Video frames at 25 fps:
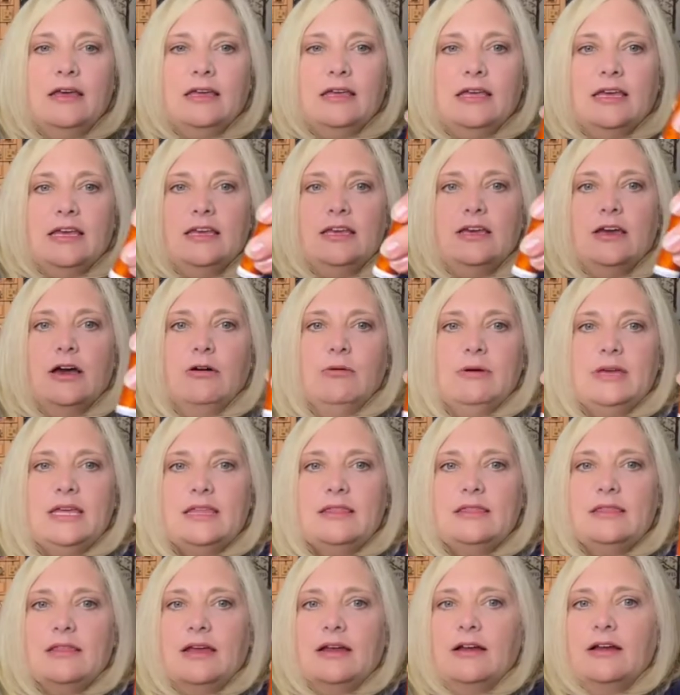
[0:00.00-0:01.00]
can go
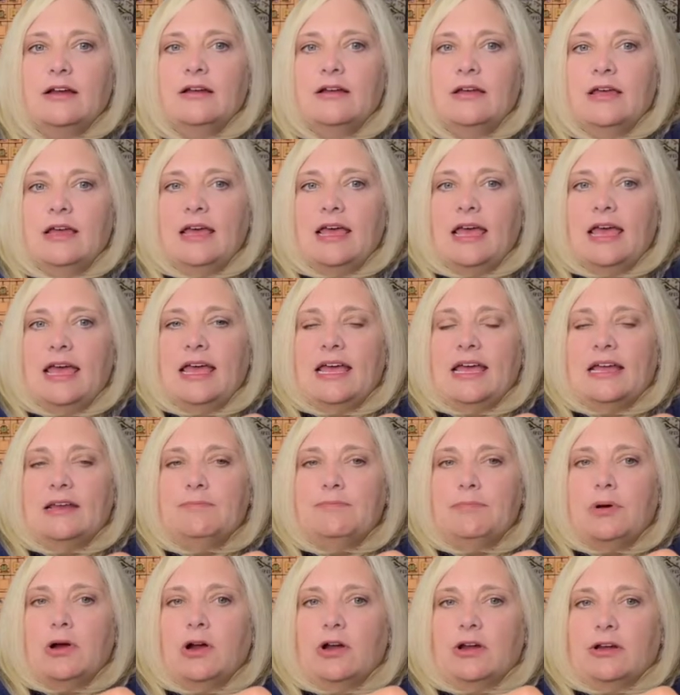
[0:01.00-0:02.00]
in there and
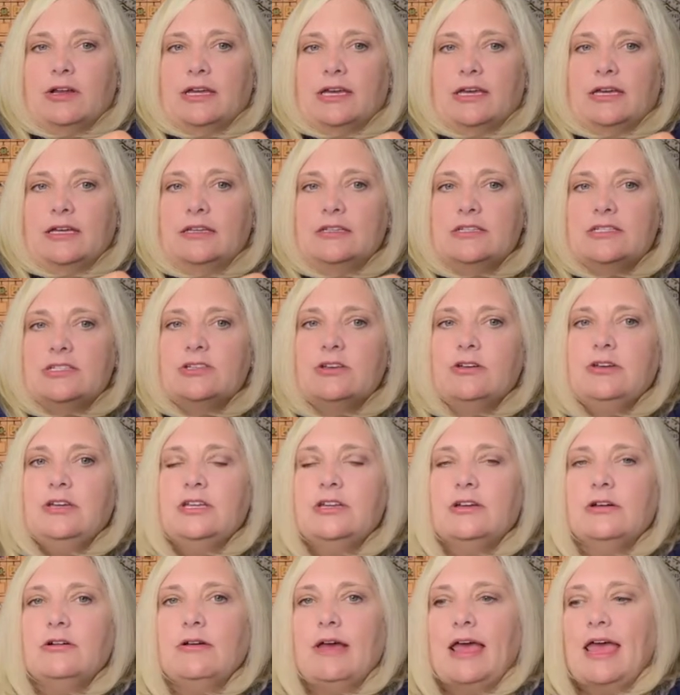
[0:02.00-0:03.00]
park it. So you
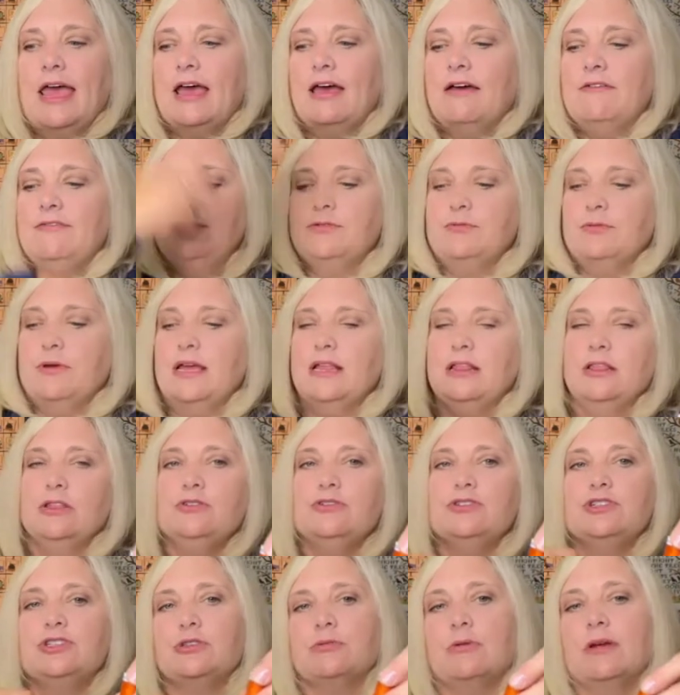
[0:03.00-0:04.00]
don't have thread,
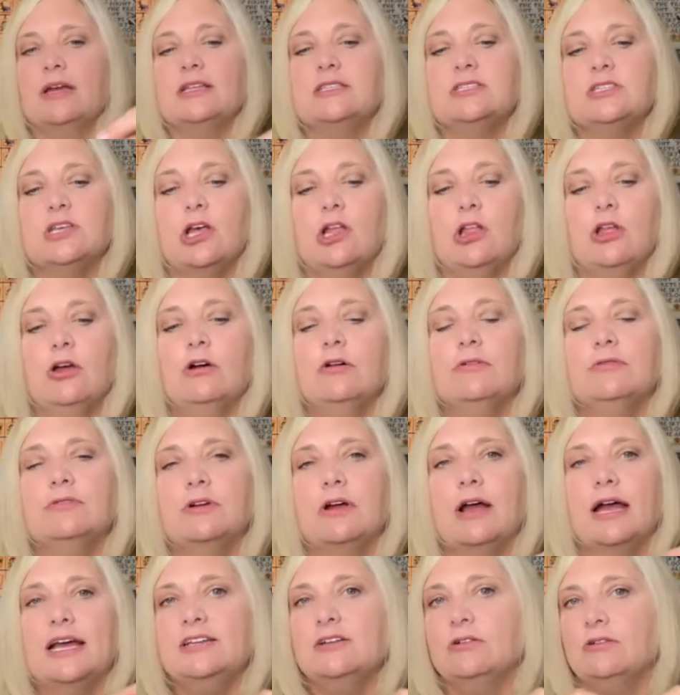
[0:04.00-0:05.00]
loose threads all
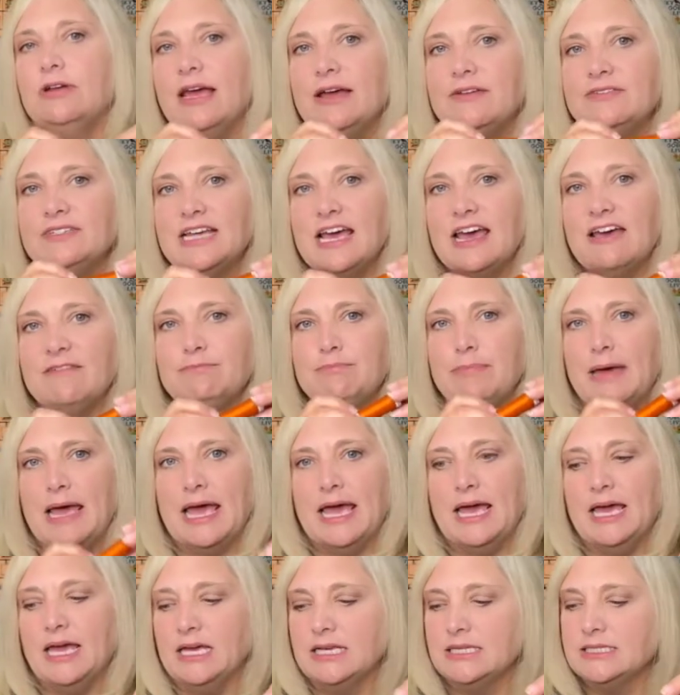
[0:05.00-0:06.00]
over. I don't have to have
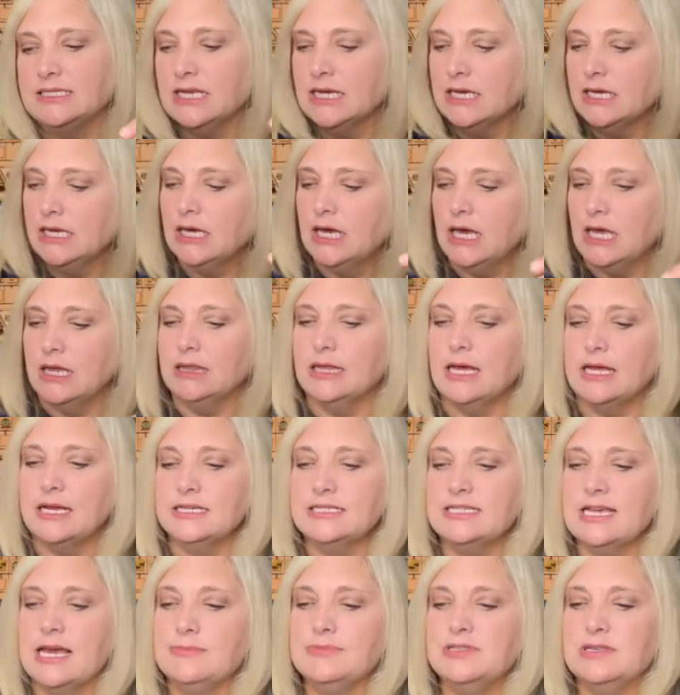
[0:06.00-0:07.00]
bags. A lot of
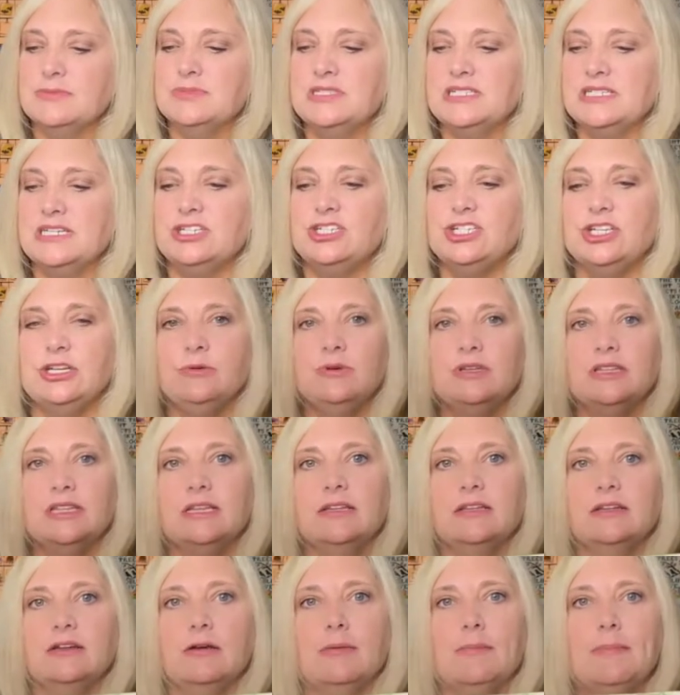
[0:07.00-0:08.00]
times I'm stitching with a
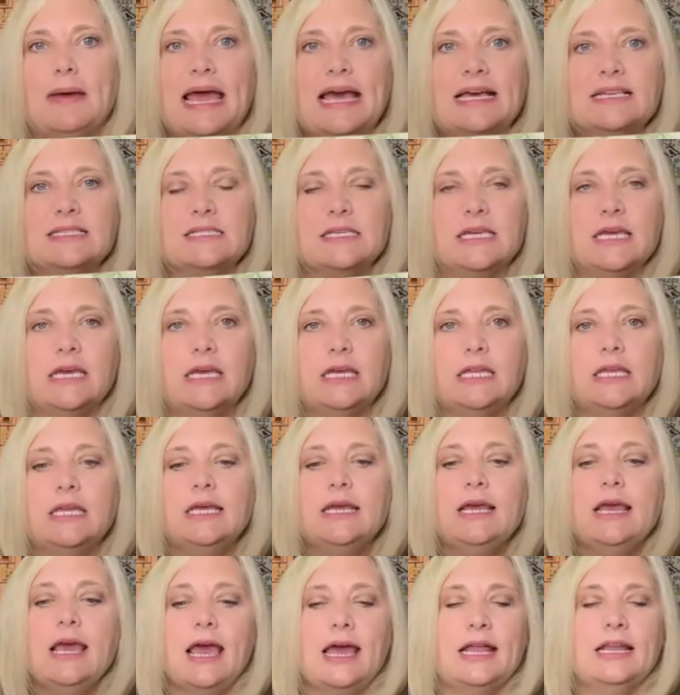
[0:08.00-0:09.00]
little basket
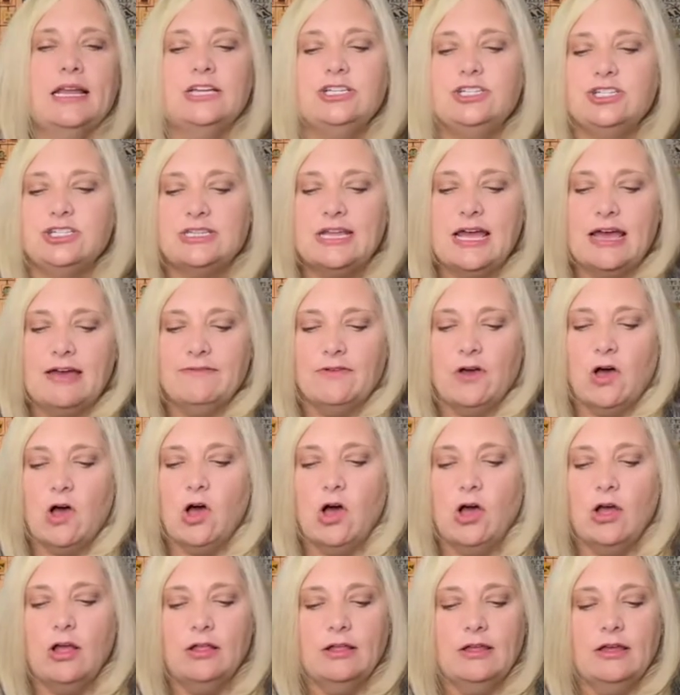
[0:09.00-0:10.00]
and I just have
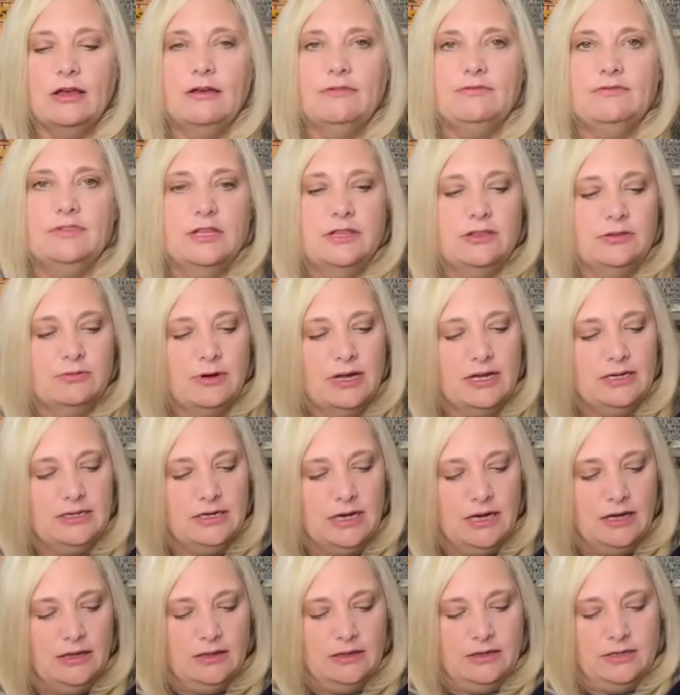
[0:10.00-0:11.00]
all of the thread
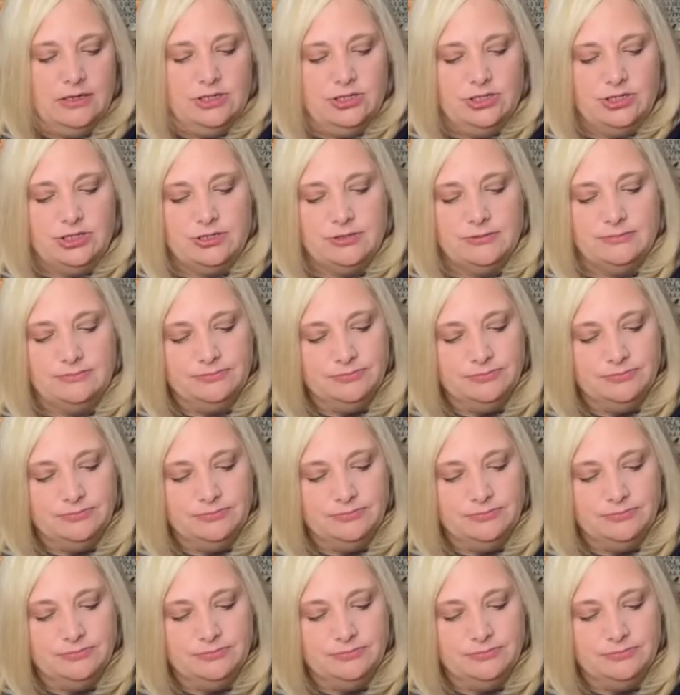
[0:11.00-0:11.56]
colors